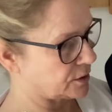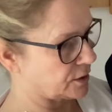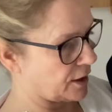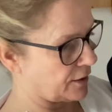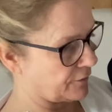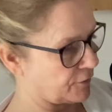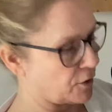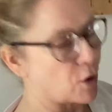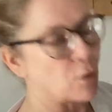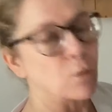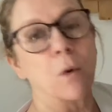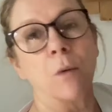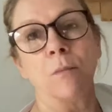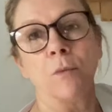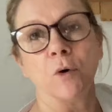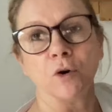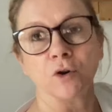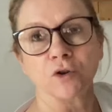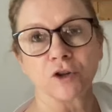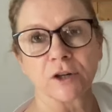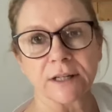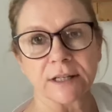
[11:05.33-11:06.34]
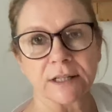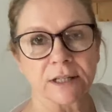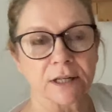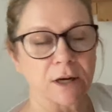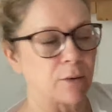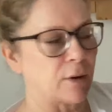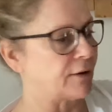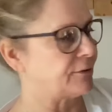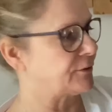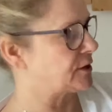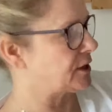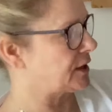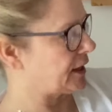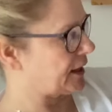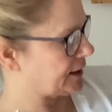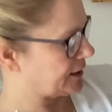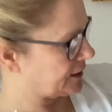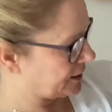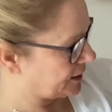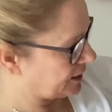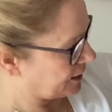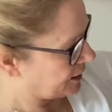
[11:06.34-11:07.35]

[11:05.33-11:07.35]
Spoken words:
I've got one more dress to go after this.